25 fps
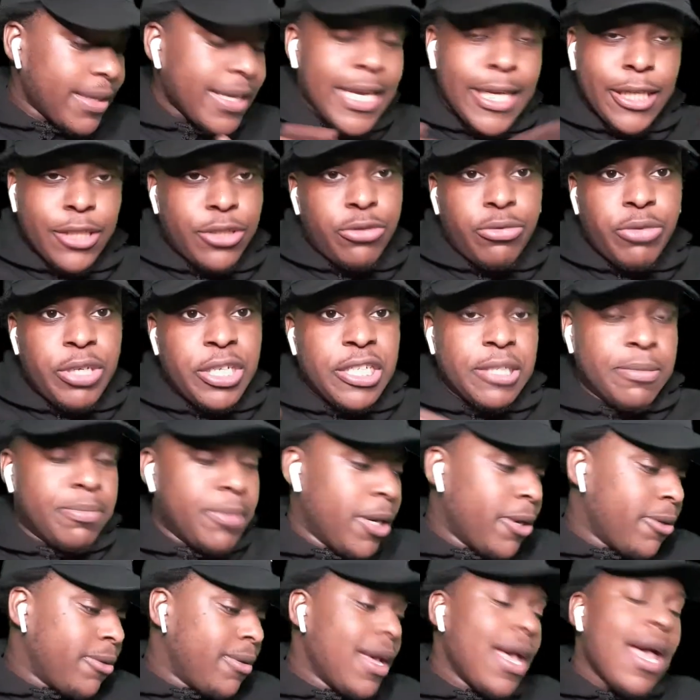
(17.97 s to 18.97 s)
It's Reese,
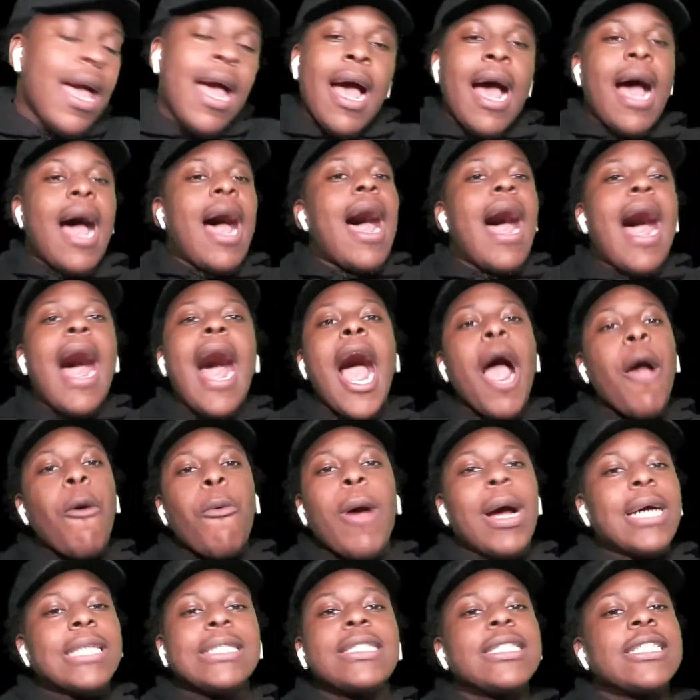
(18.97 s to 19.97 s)
bro. I
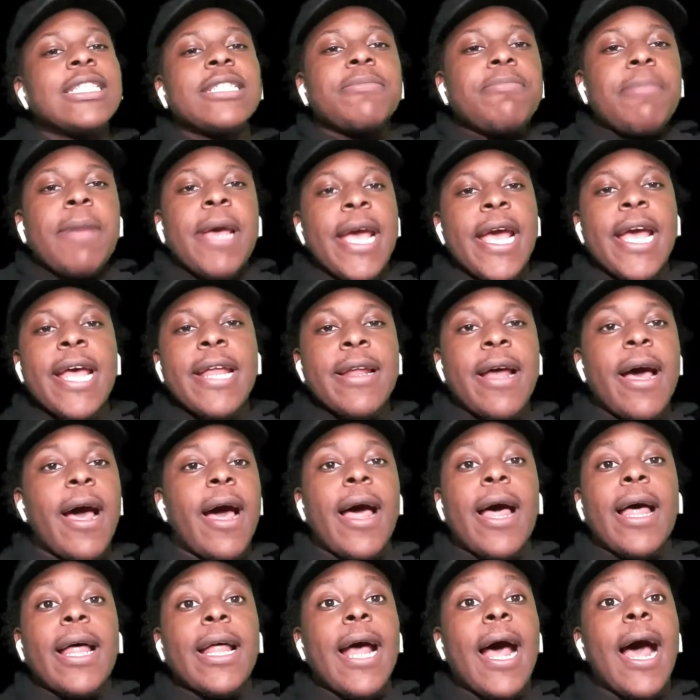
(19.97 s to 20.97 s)
watch this man
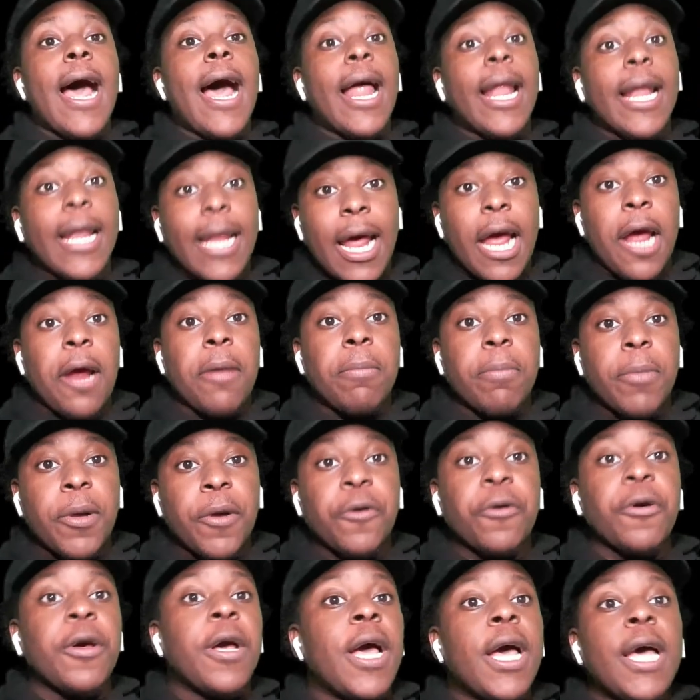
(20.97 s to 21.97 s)
a lot,
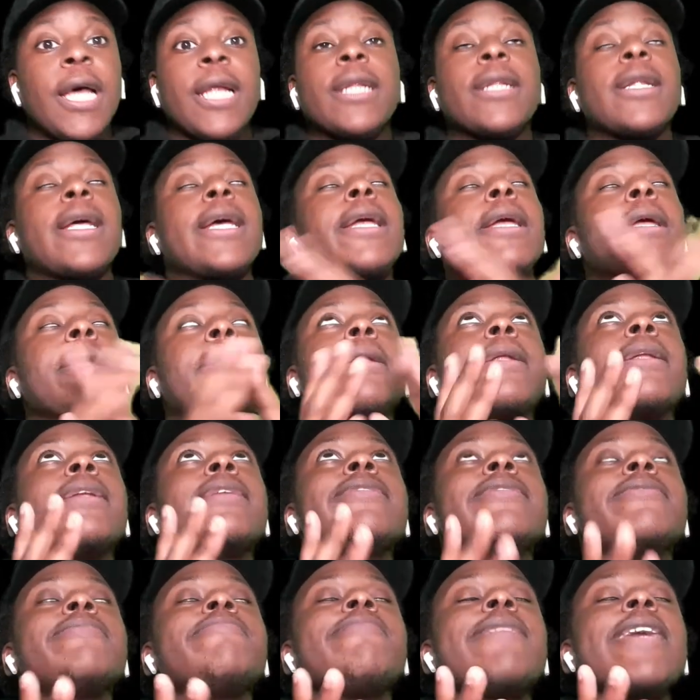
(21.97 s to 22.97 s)
bro. Like,
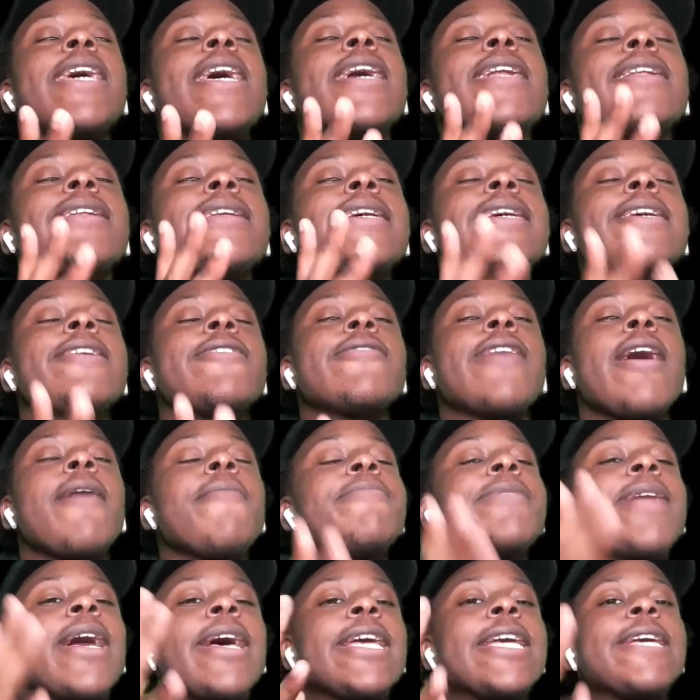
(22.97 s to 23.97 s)
this man here,
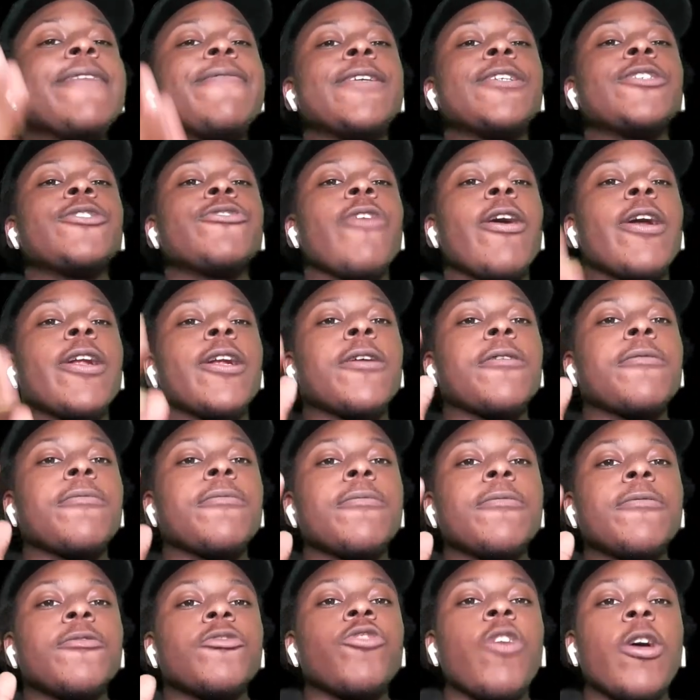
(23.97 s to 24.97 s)
I'm not even trying
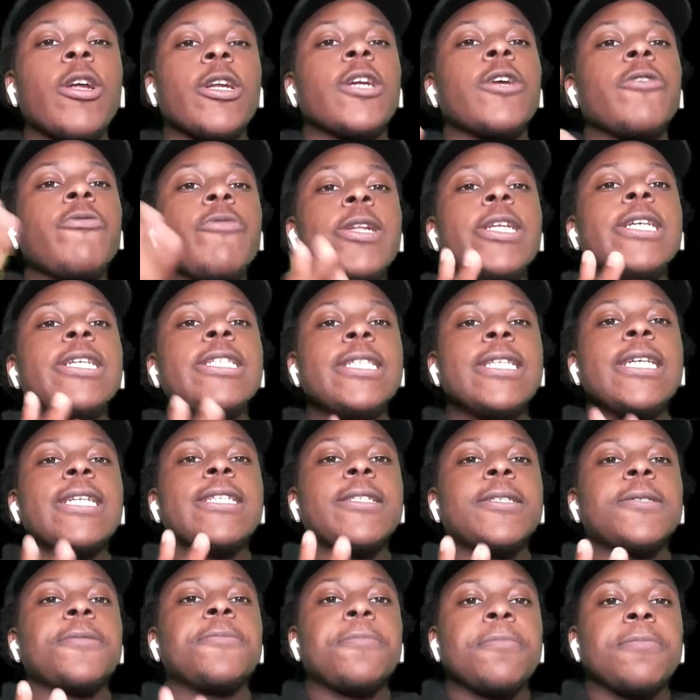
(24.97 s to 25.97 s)
to really
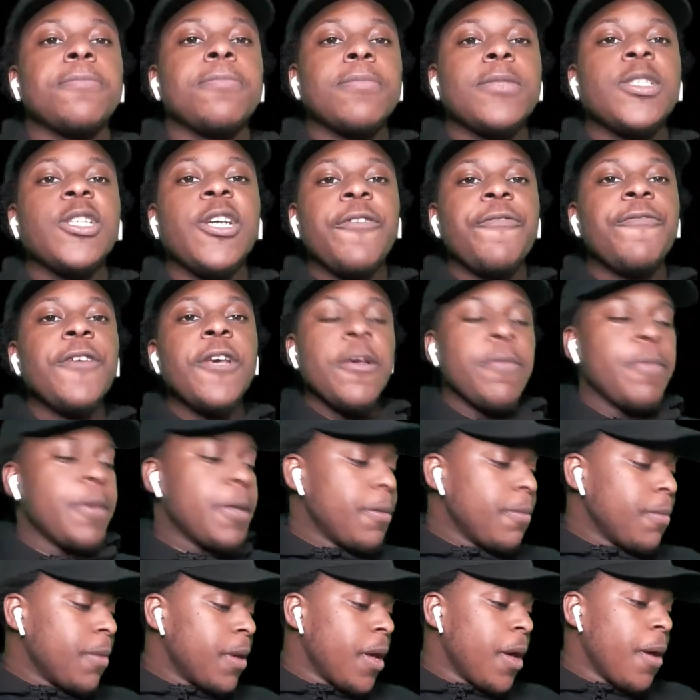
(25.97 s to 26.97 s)
just, you feel
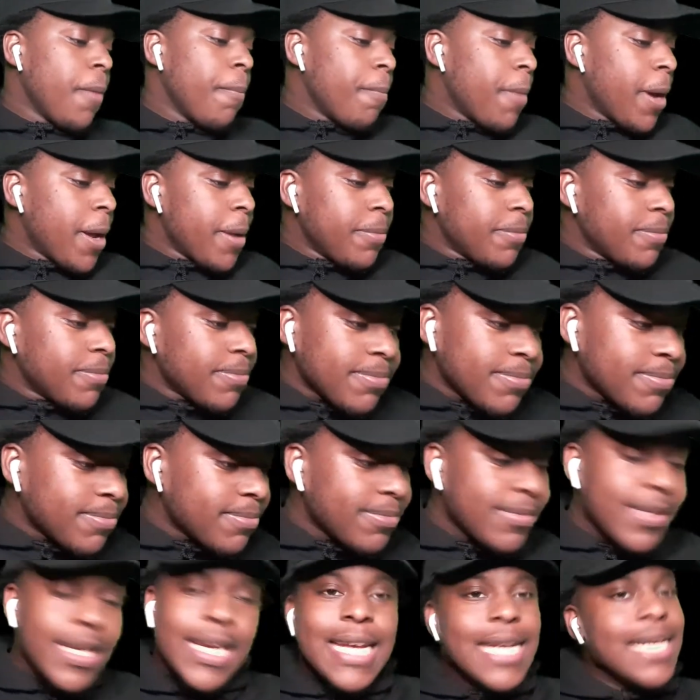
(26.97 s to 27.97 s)
me? But
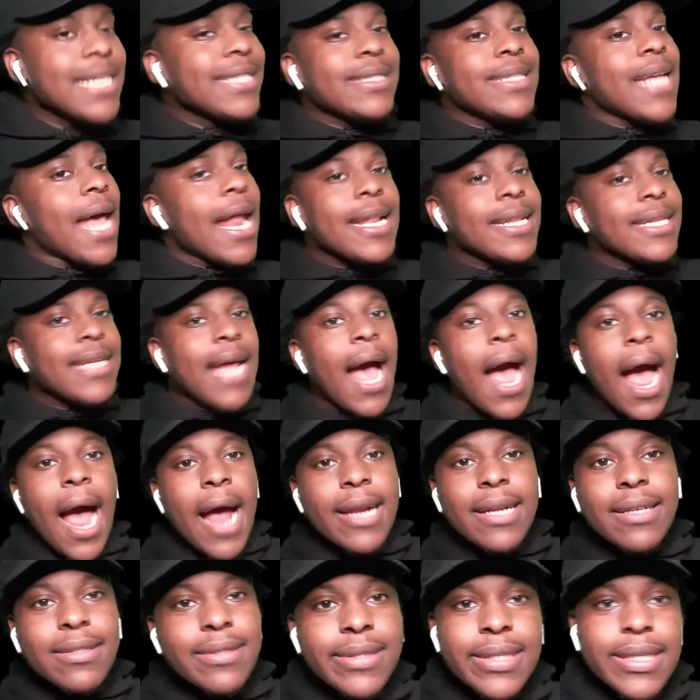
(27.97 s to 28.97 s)
he's that
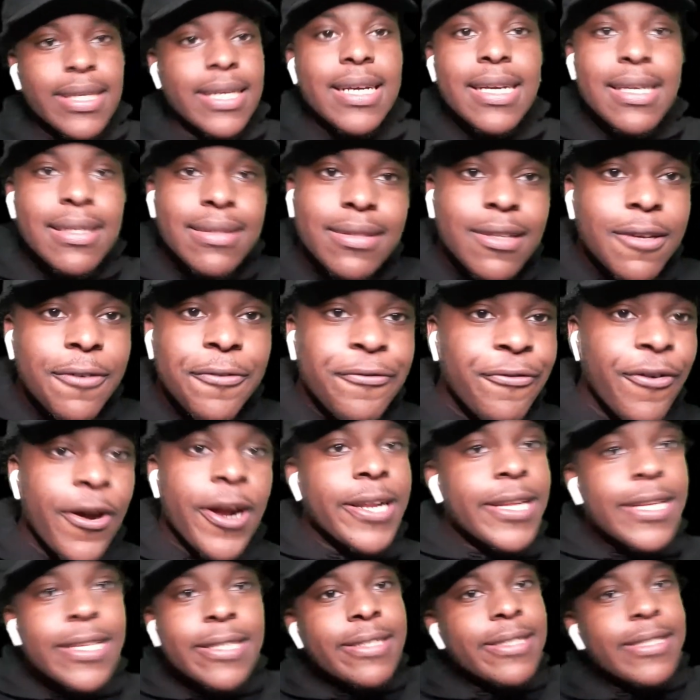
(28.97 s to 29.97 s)
guy. This nigga is the
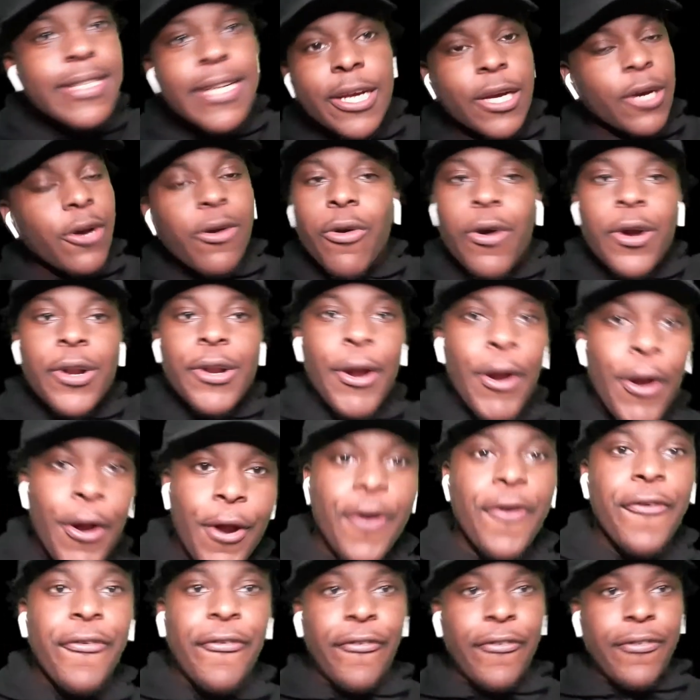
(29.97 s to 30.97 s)
funniest nigga on
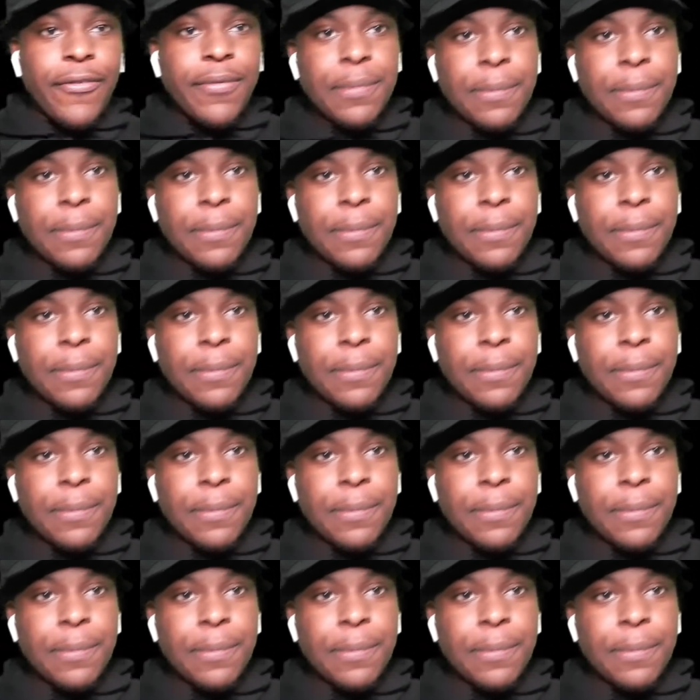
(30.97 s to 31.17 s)
earth.